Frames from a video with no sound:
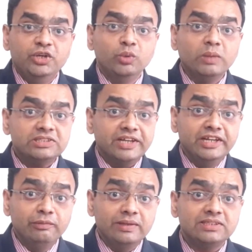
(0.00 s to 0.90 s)
You must
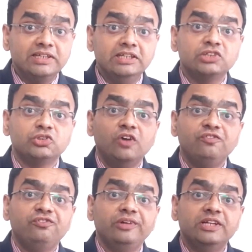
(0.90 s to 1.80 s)
invest in the
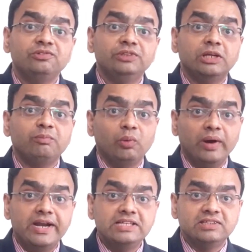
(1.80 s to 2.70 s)
softwares which are
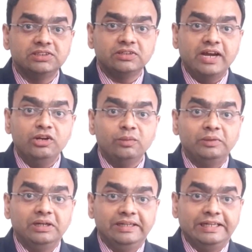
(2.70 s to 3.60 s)
providing such a kind
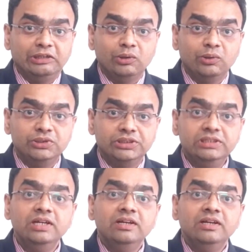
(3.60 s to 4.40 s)
of technology,